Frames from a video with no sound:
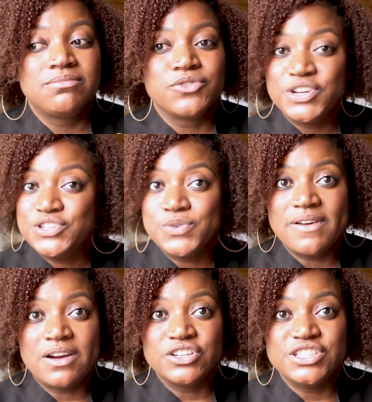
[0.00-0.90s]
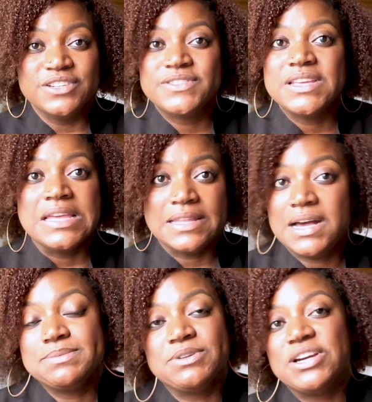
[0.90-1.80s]
3 12-hour shifts in the
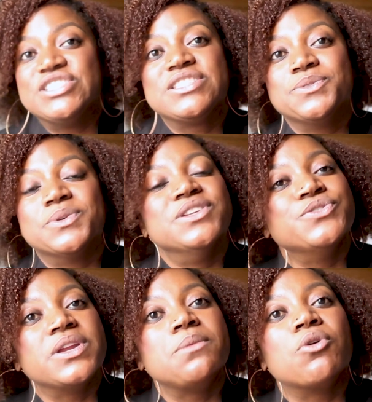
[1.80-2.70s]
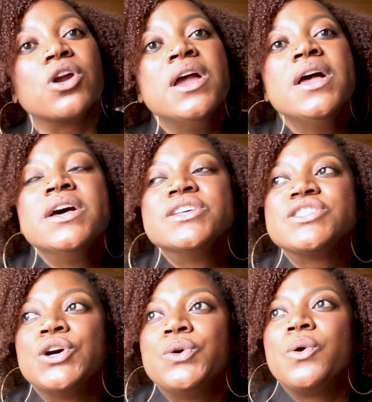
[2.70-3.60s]
hospital. I just didn't want to do it anymore.
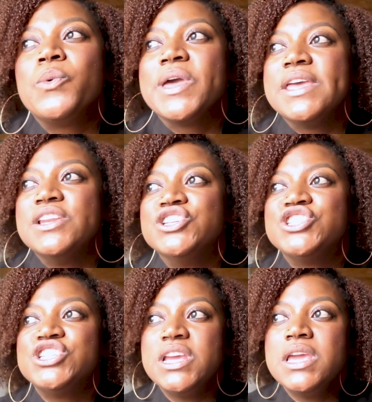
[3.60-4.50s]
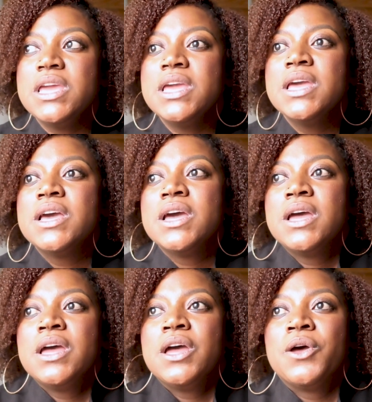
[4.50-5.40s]
So when she
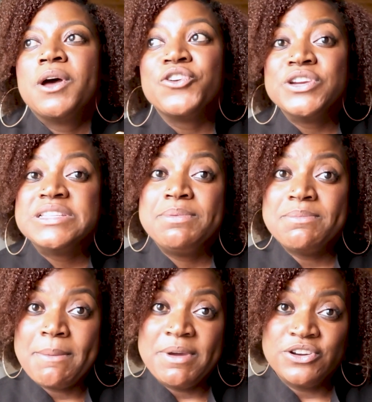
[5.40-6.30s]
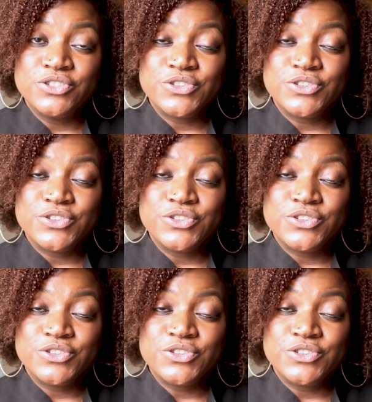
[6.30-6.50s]
agreed to be my medical